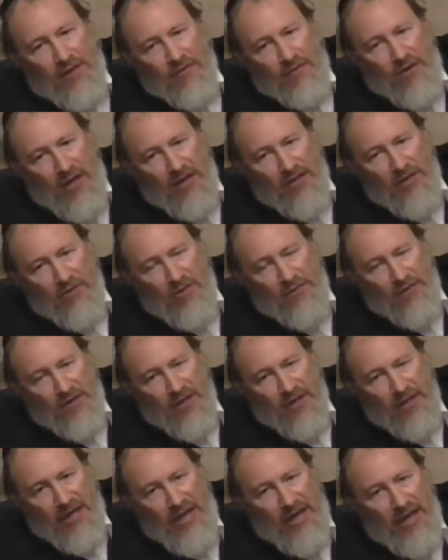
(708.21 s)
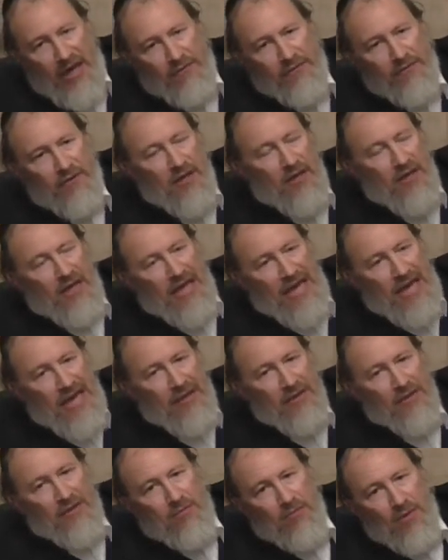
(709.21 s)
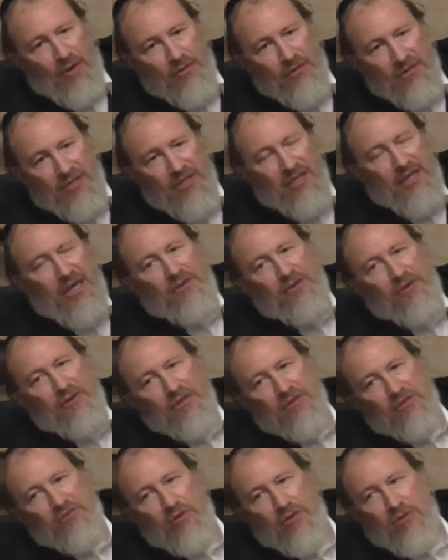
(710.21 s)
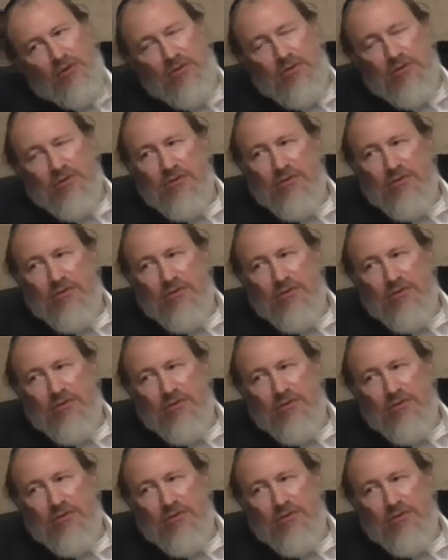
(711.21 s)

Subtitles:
value of the calf and the mother together is worth.